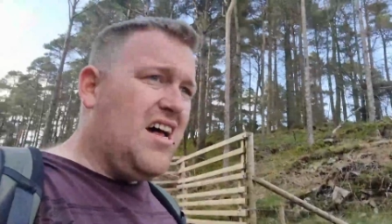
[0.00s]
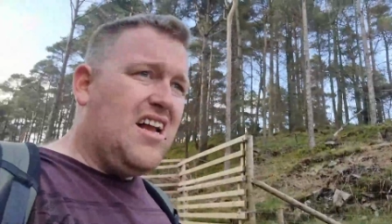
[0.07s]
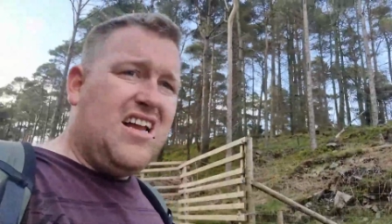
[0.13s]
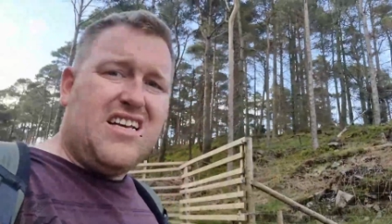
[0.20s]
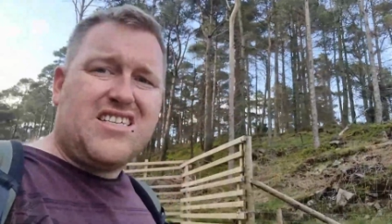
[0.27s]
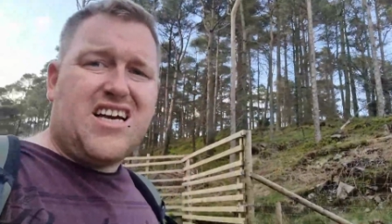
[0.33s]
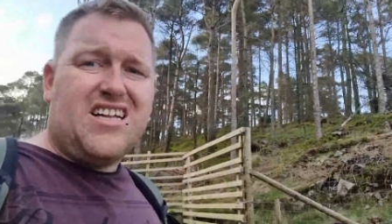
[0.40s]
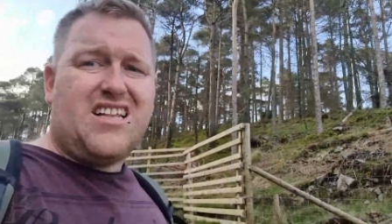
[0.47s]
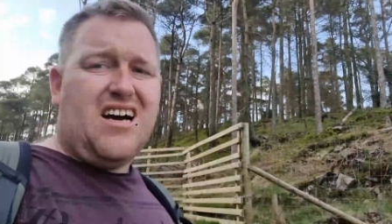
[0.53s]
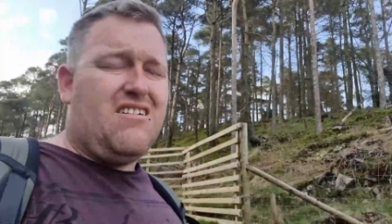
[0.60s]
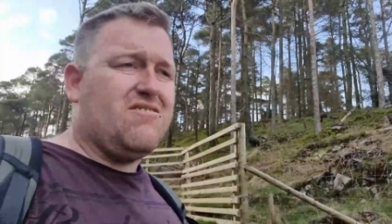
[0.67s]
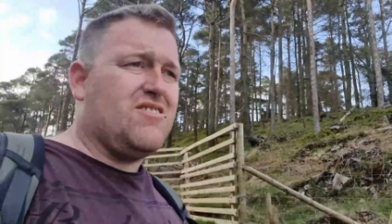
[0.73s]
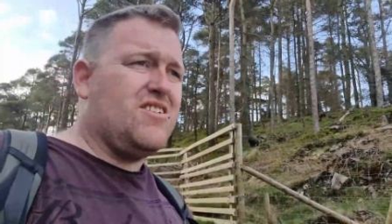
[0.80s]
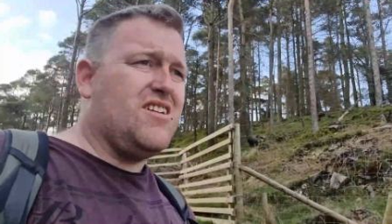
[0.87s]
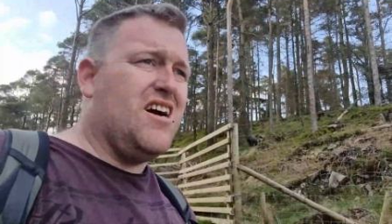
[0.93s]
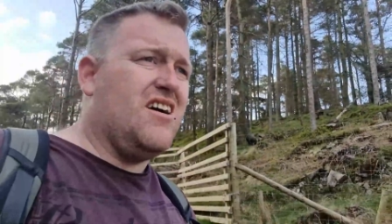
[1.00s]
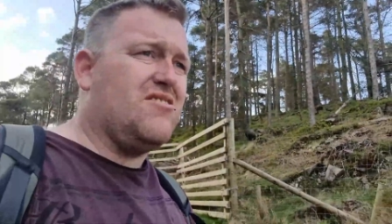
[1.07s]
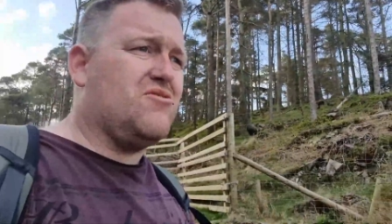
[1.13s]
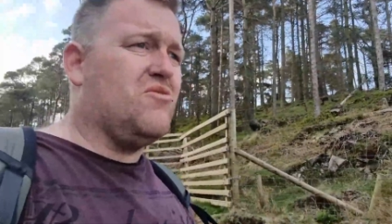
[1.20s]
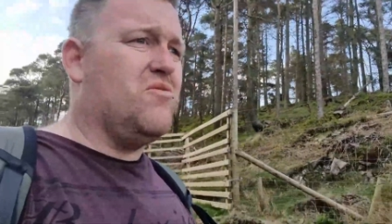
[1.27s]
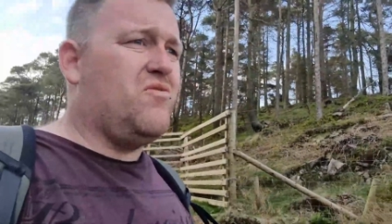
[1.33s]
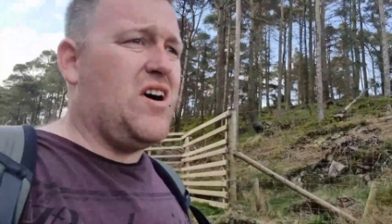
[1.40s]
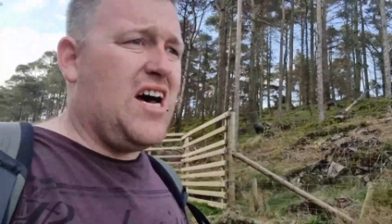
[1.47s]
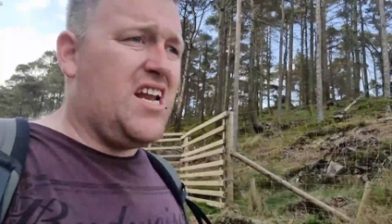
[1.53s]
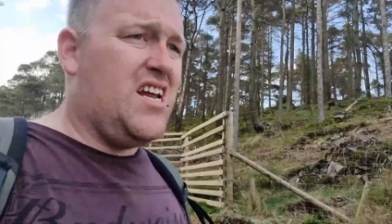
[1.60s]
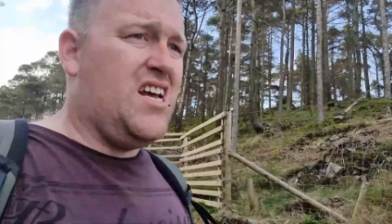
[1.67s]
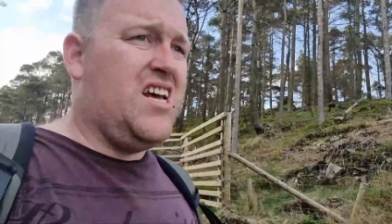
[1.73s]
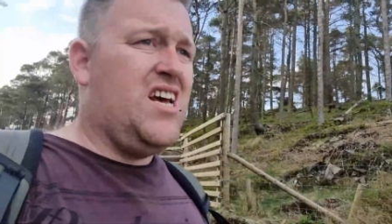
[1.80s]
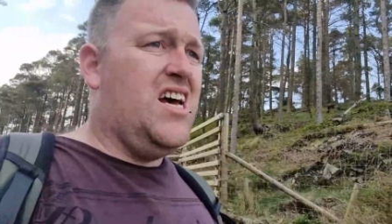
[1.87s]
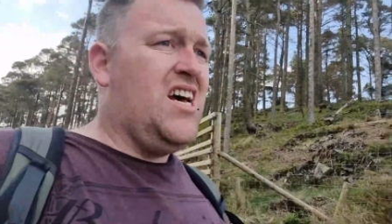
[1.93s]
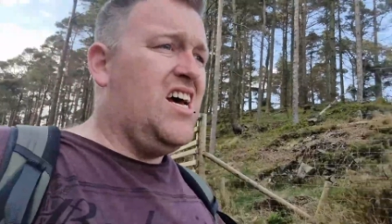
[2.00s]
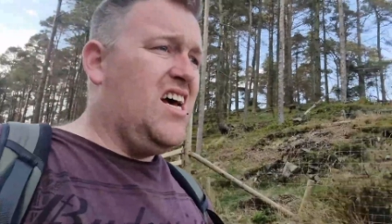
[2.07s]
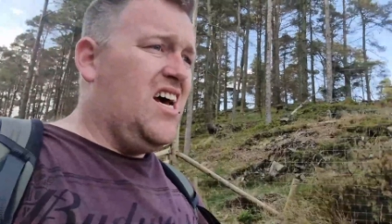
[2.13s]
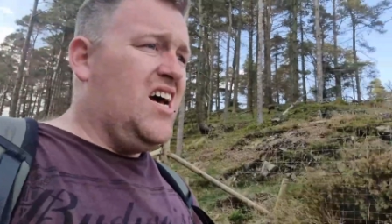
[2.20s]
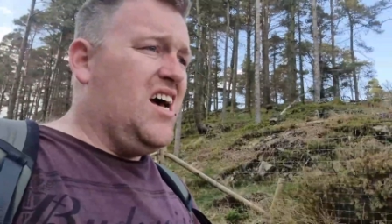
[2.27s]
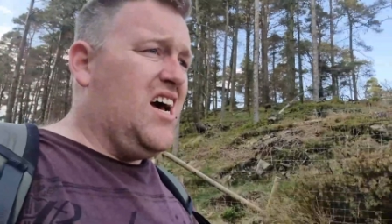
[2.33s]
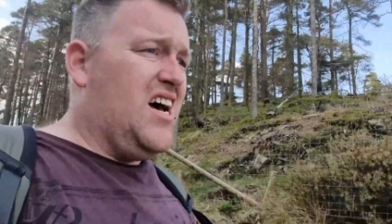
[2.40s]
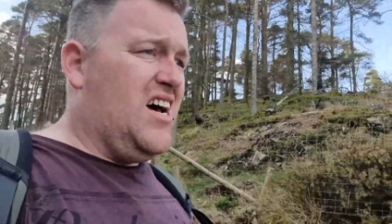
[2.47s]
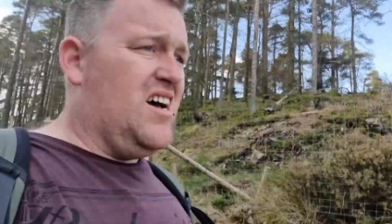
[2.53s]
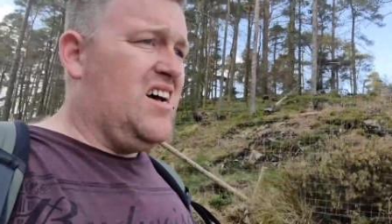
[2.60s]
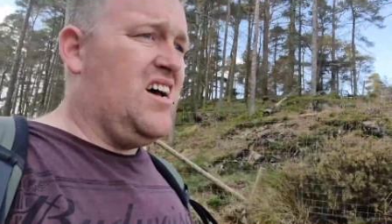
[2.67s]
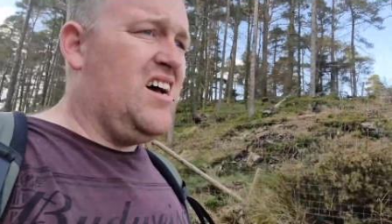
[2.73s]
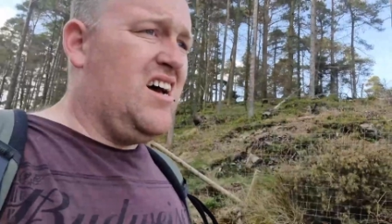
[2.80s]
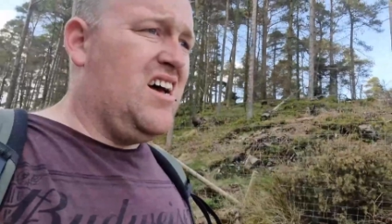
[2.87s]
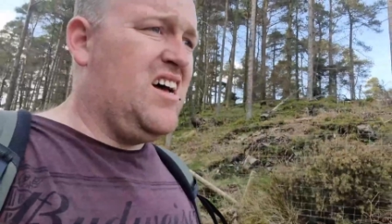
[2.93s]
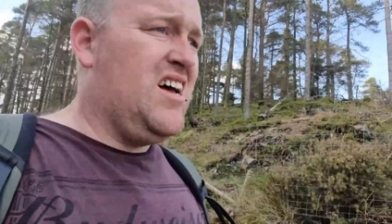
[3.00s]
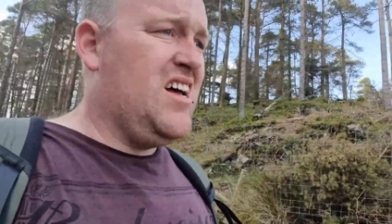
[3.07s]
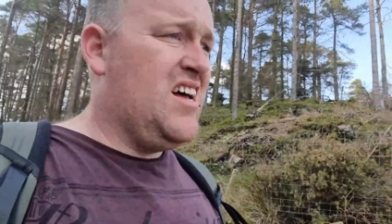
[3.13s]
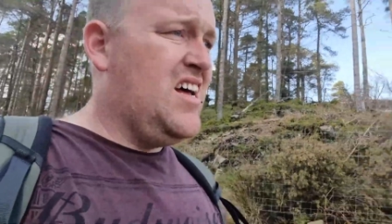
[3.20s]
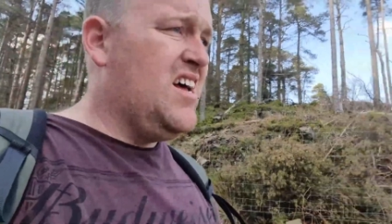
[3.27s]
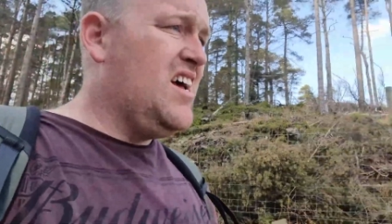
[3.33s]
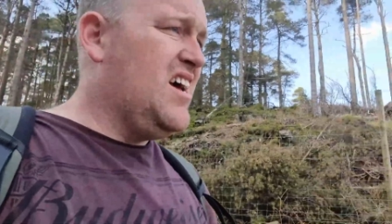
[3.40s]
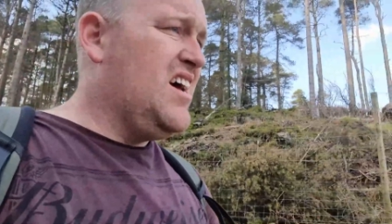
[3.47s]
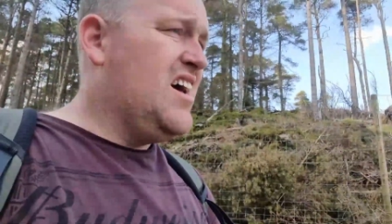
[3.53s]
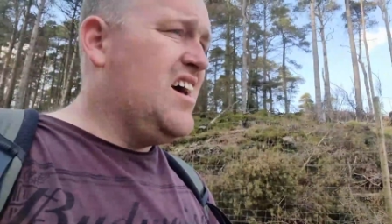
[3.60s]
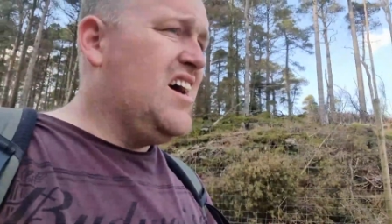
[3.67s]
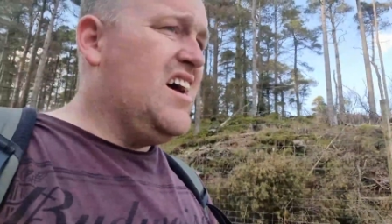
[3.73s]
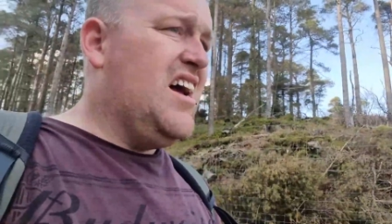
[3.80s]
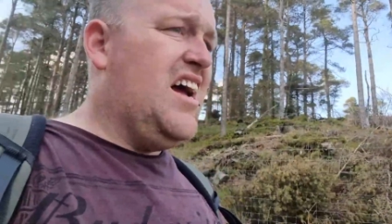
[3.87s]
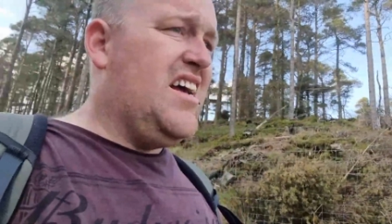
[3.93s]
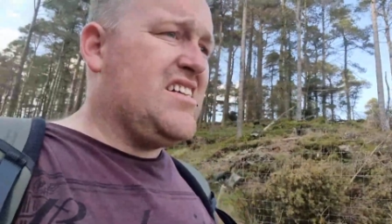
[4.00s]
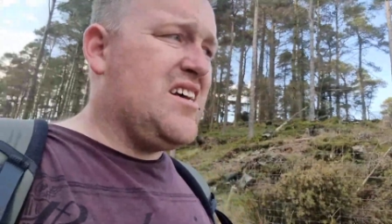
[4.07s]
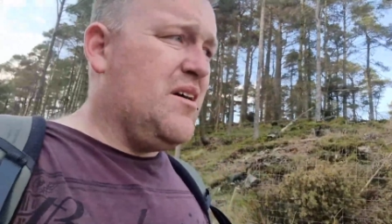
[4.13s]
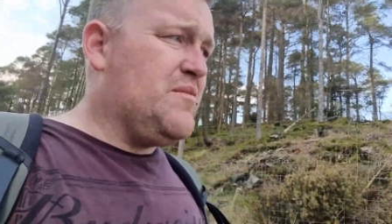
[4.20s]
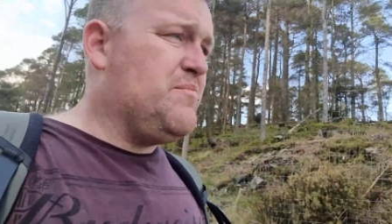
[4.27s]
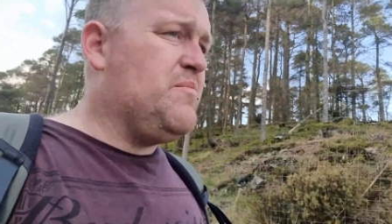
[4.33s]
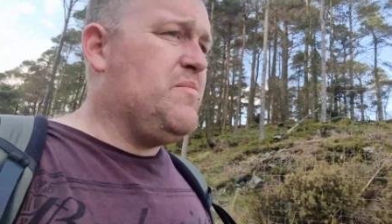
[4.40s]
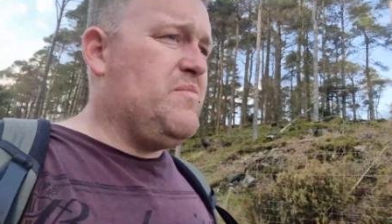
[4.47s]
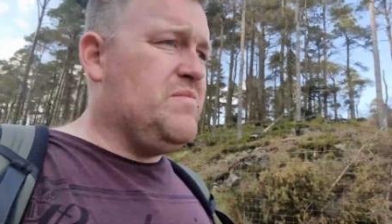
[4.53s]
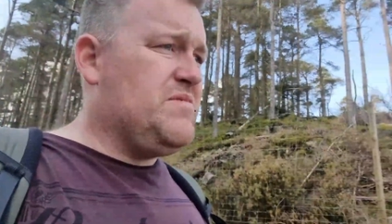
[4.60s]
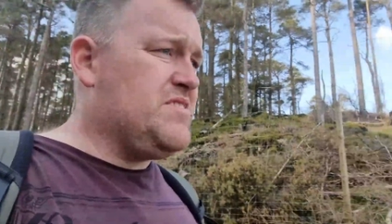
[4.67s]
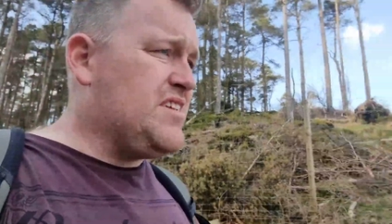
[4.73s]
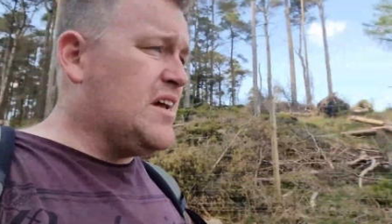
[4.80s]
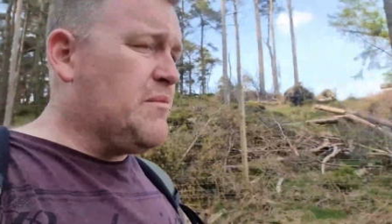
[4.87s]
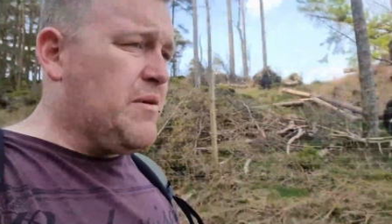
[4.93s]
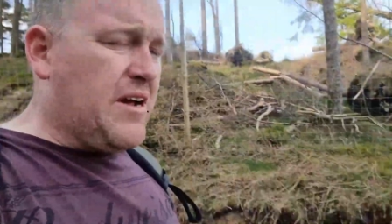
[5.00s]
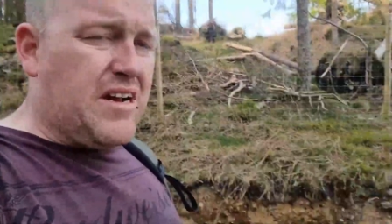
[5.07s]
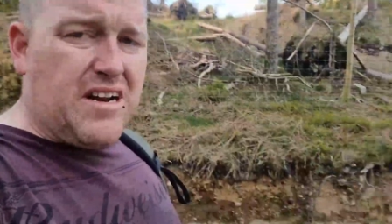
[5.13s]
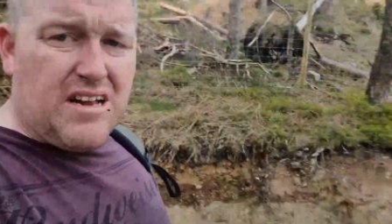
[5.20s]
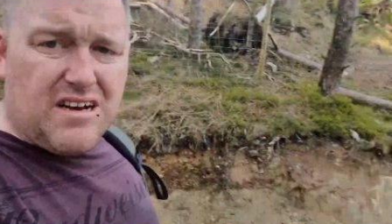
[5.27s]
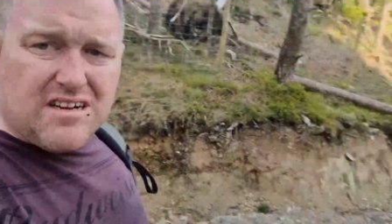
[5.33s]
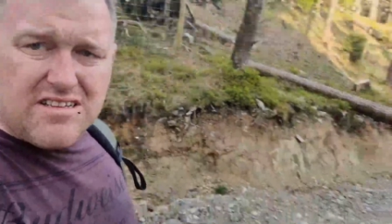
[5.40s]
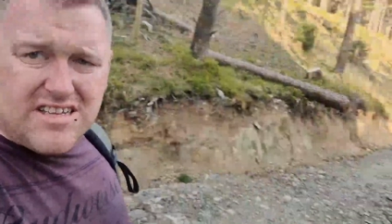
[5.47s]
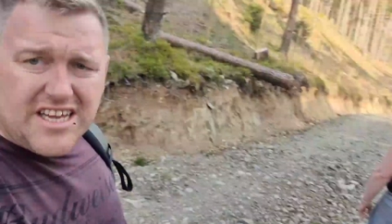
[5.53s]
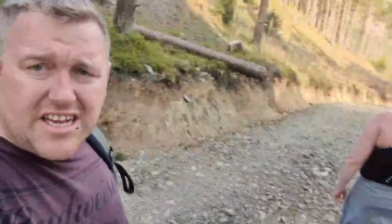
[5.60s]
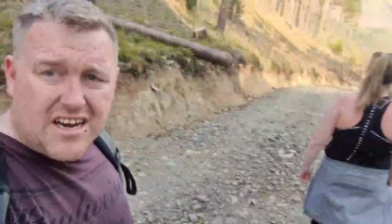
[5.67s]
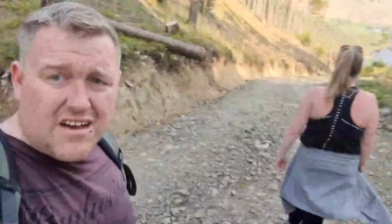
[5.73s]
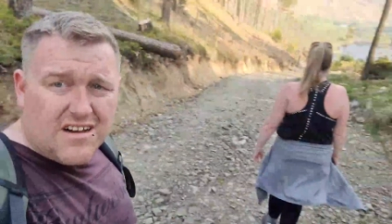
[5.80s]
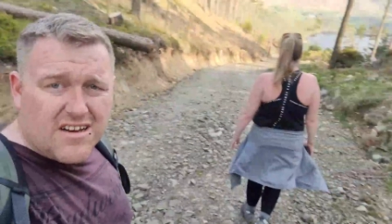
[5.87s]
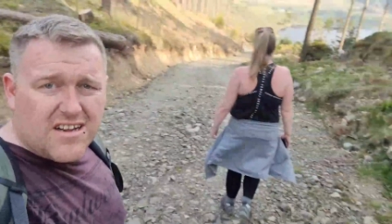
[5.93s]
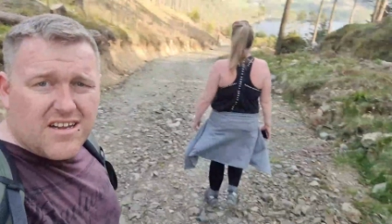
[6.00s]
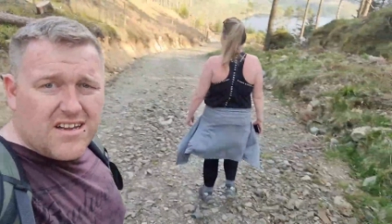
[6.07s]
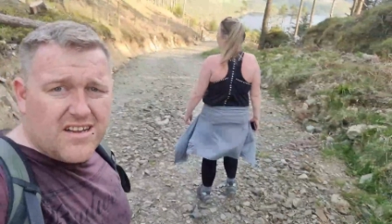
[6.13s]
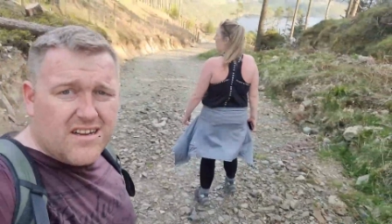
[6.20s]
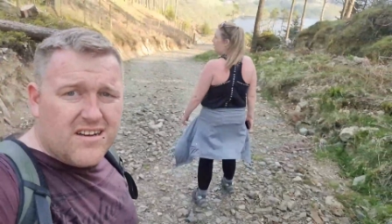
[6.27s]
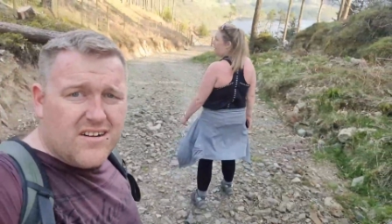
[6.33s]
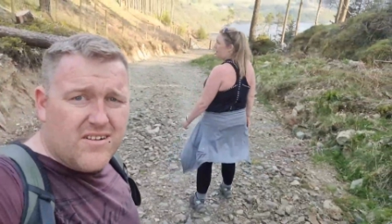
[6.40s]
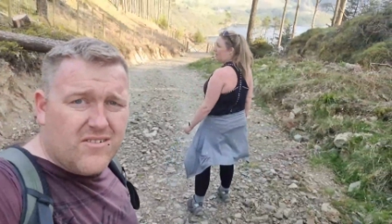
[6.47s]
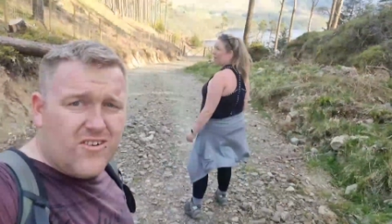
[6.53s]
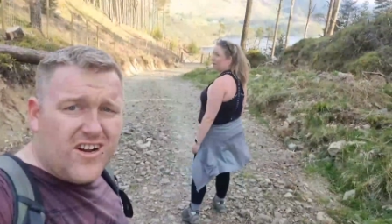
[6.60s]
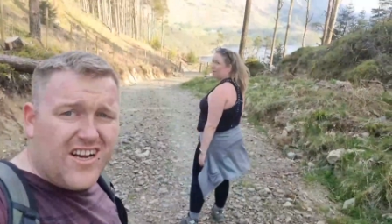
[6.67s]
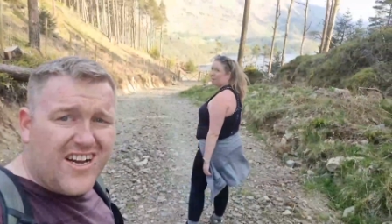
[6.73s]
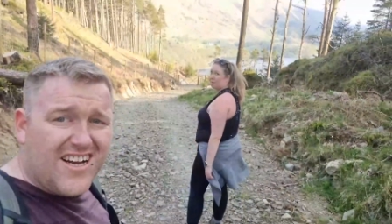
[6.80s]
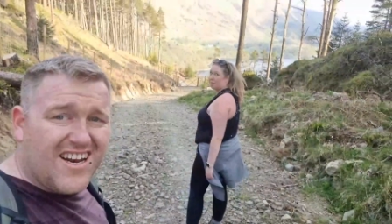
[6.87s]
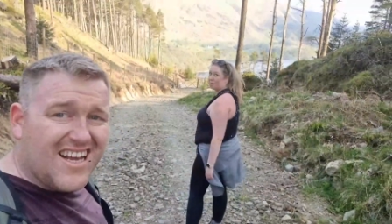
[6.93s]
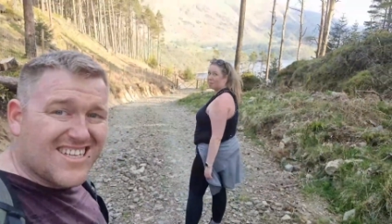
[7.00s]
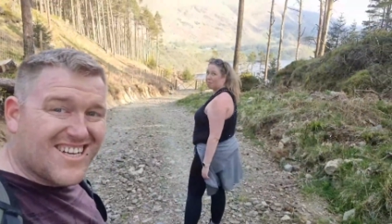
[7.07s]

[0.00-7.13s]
Let's get down to the actual van. Uh, it's a steep incline, decline. Whee, let's